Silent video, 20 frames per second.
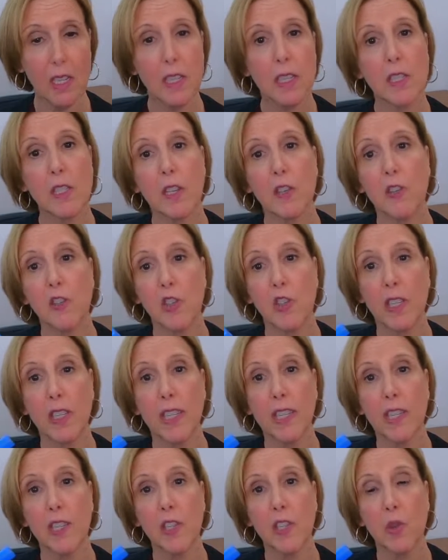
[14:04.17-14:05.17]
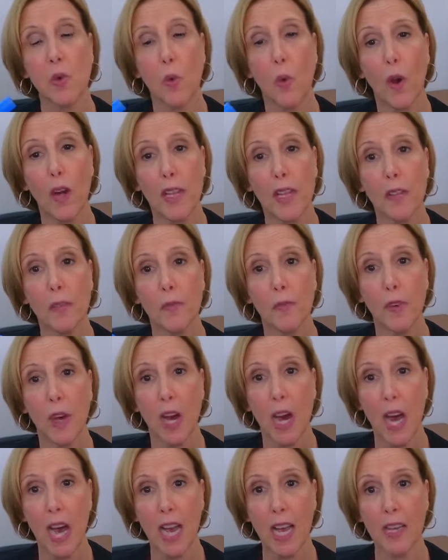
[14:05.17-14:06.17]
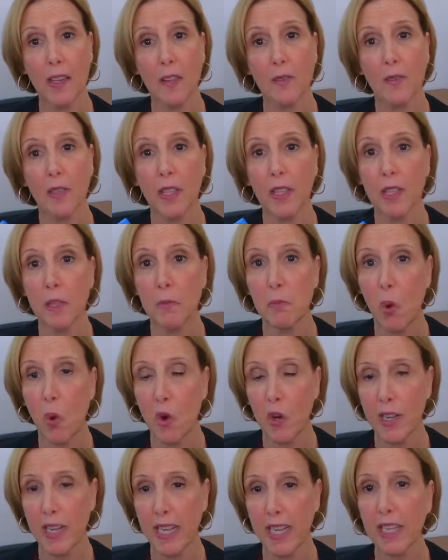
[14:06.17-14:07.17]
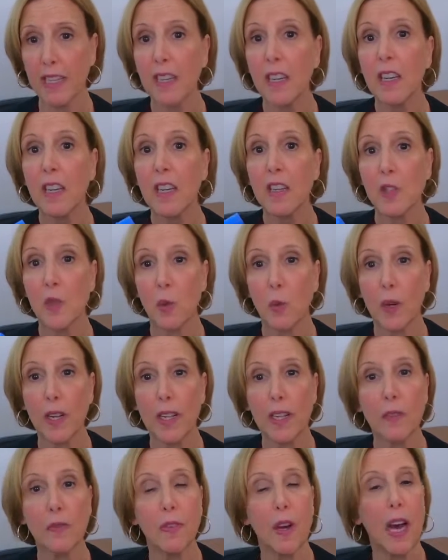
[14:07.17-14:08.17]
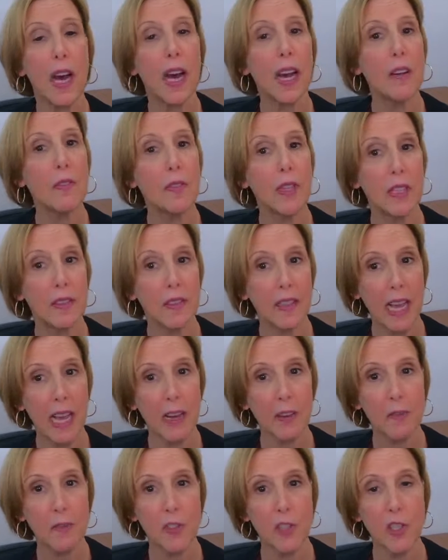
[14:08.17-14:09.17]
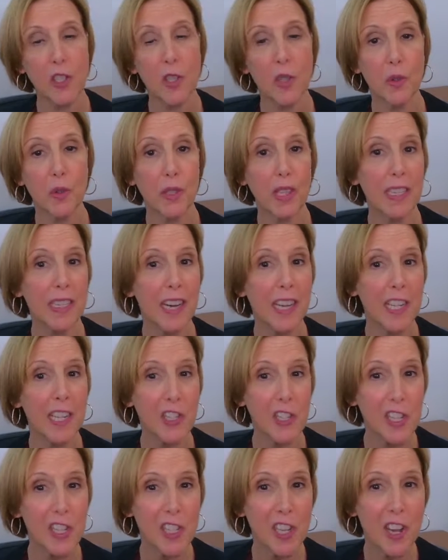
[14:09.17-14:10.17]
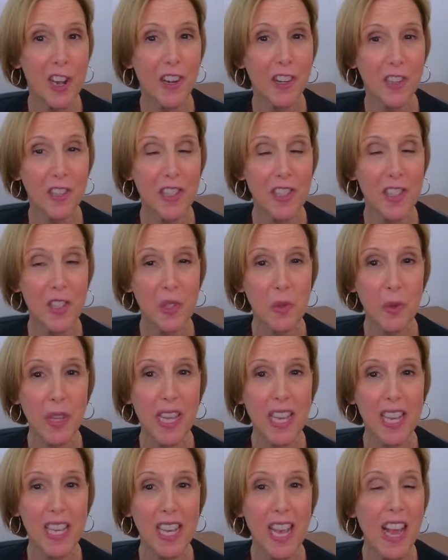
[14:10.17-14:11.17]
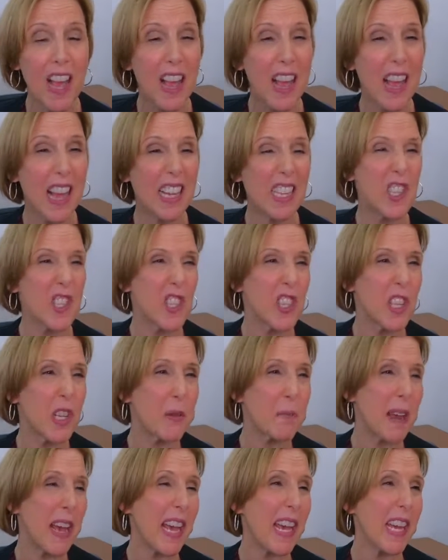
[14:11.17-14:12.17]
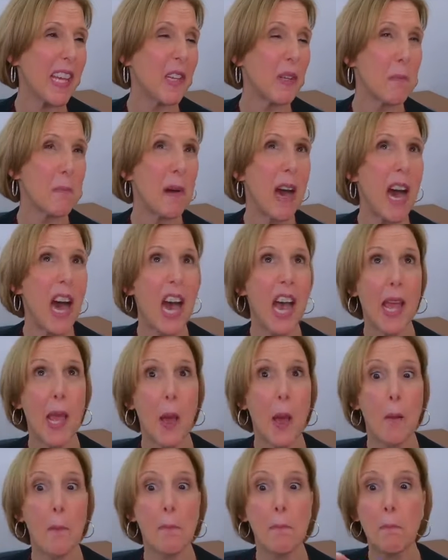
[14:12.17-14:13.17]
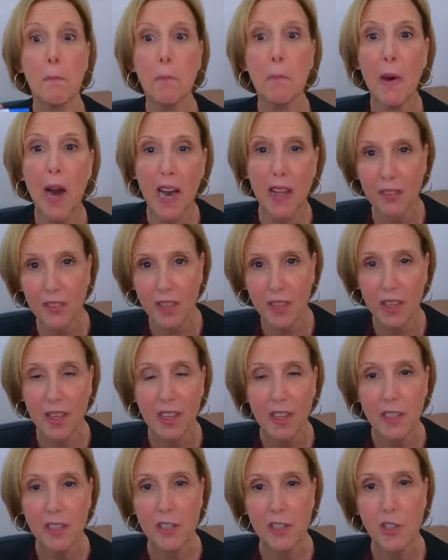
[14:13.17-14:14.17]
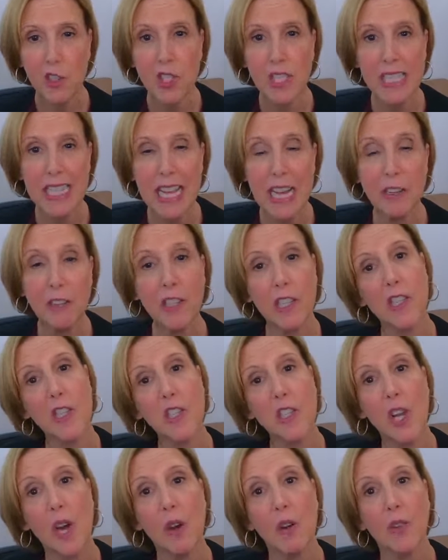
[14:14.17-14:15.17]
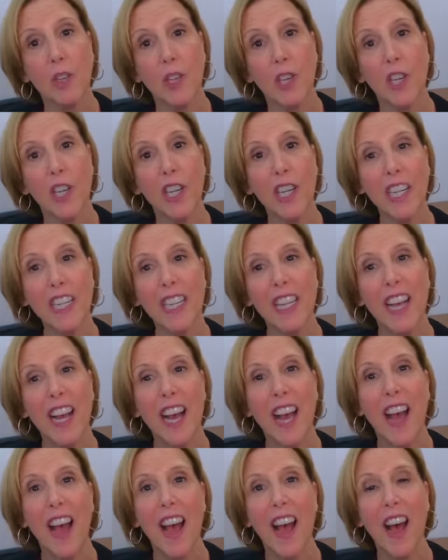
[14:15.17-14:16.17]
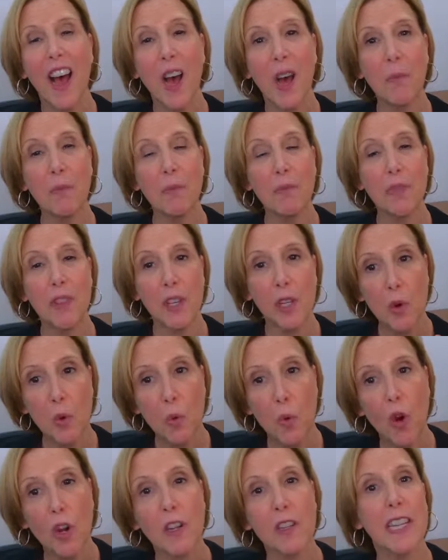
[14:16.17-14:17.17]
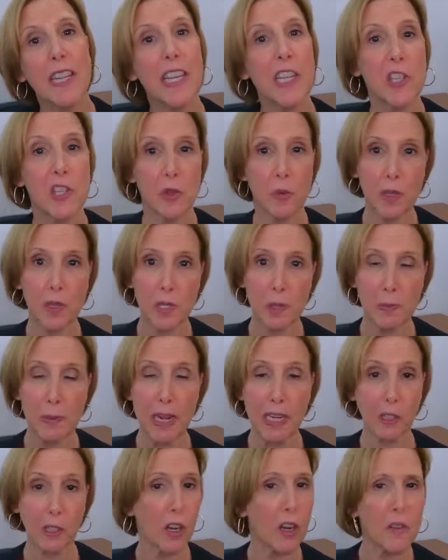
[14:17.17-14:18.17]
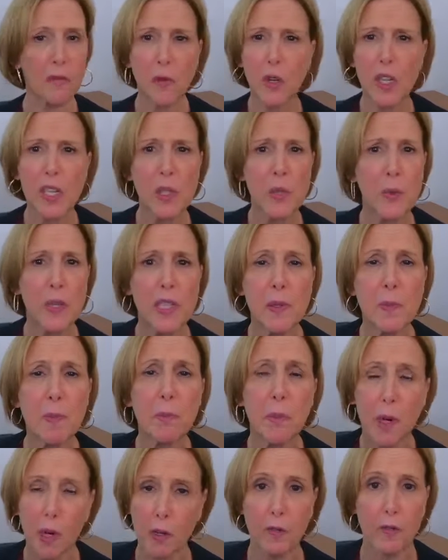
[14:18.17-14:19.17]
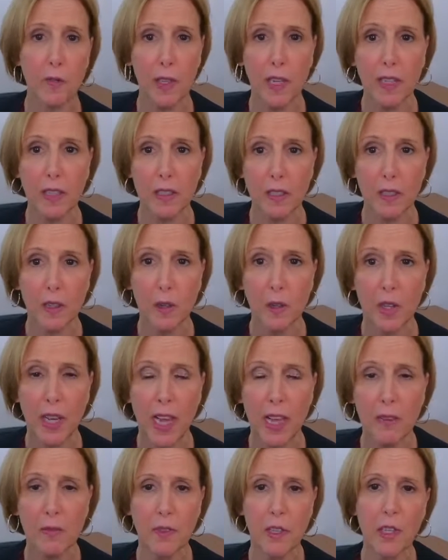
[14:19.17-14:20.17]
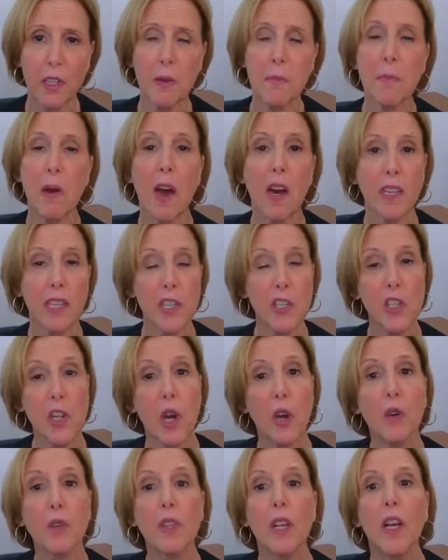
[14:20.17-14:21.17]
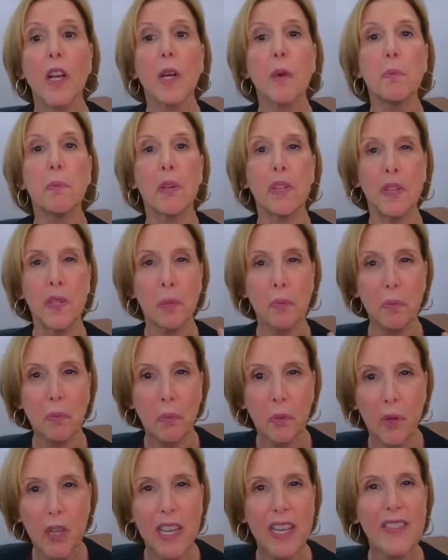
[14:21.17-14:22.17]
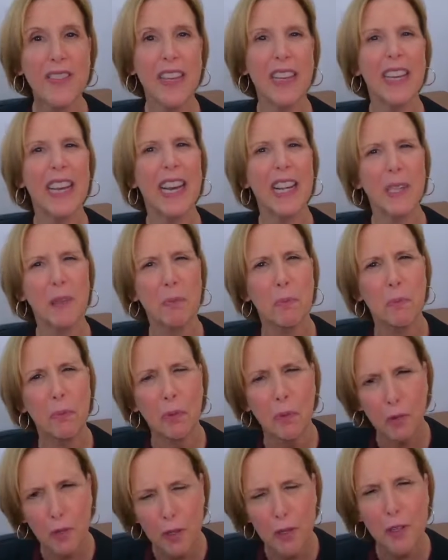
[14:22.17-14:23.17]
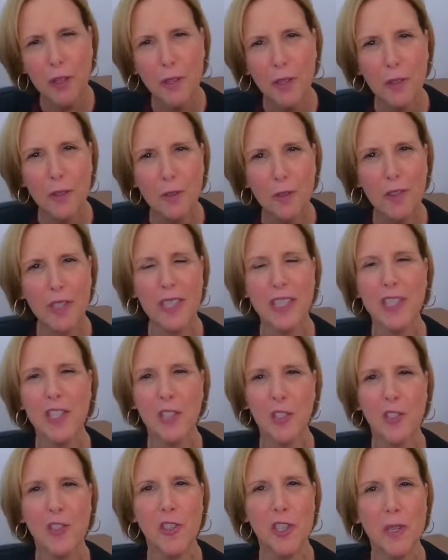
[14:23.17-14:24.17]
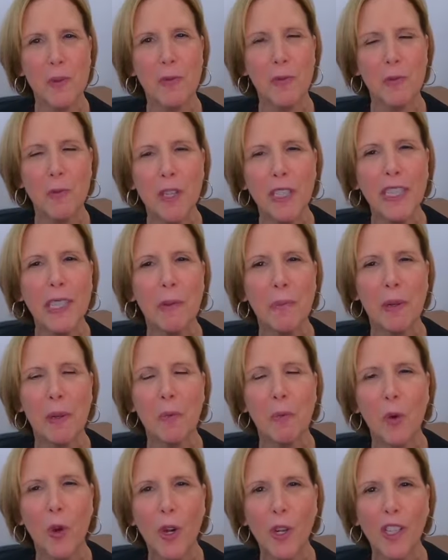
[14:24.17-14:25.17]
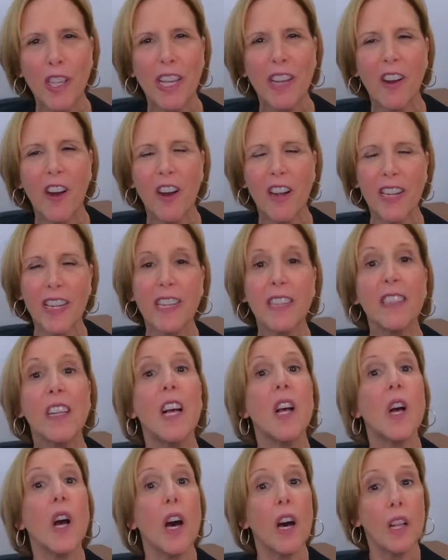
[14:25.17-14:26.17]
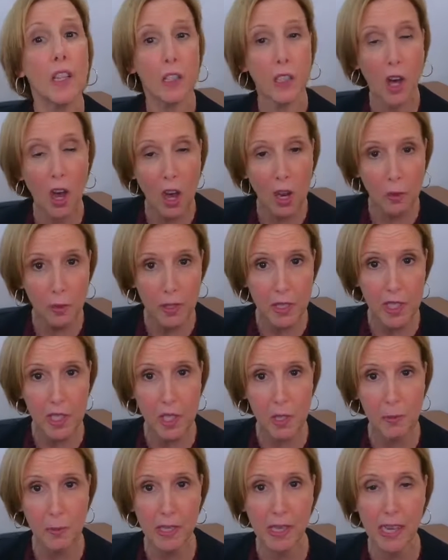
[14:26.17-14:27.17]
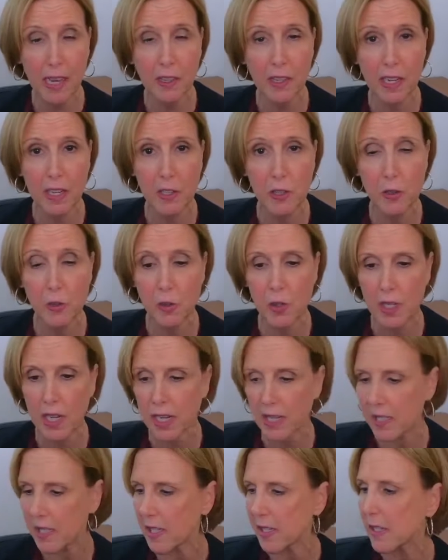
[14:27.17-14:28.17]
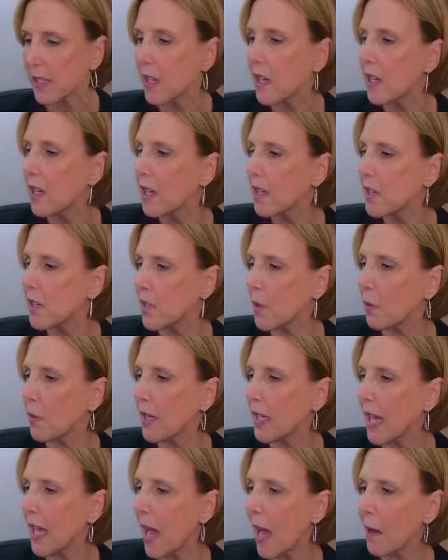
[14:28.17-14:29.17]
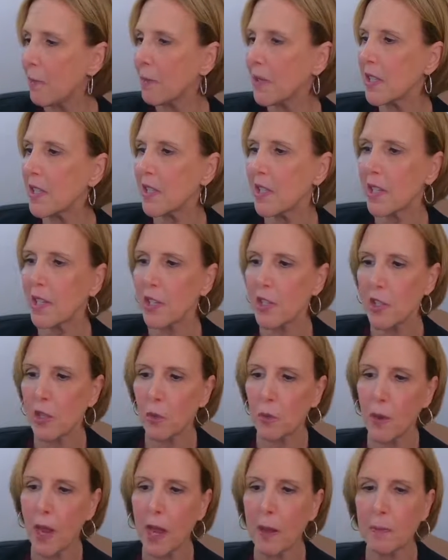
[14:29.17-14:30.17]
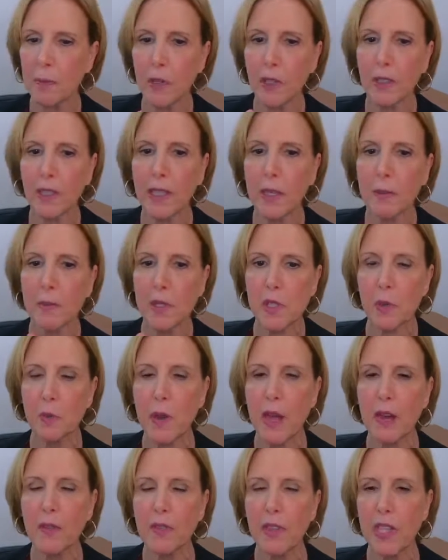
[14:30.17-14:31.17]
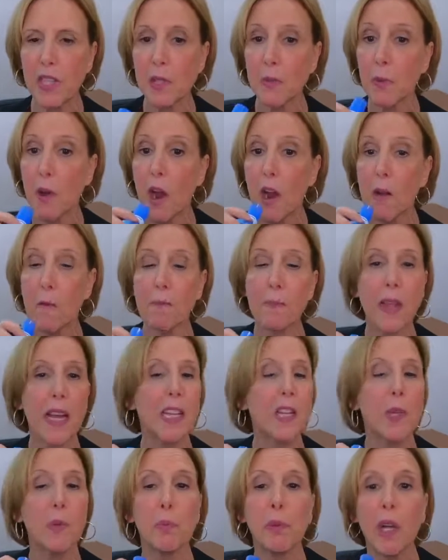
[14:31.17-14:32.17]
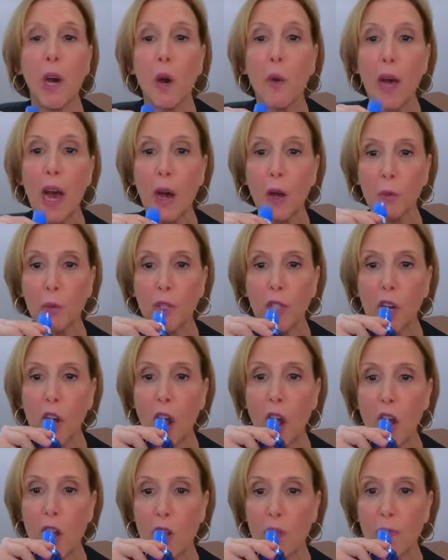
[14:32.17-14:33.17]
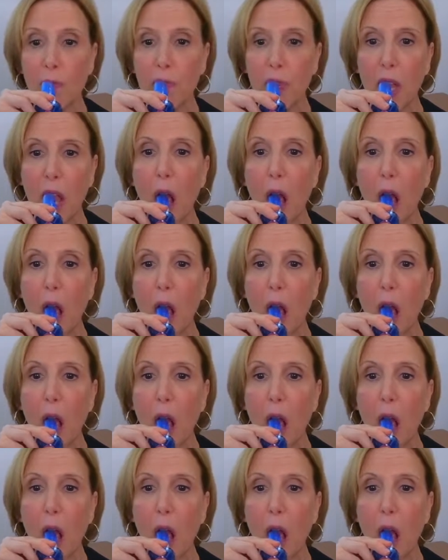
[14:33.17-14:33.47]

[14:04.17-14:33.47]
So she did 25 in the morning, 25 in the afternoon. And I just saw her this week and she made my month. She sounded so good. The coordination was better. Her voice wasn't perfect, okay, very monotone, but the breathing had improved. And so she had really been working on it along with the speak out exercises. So what happens is you wrap your lips around this part and you blow out real hard.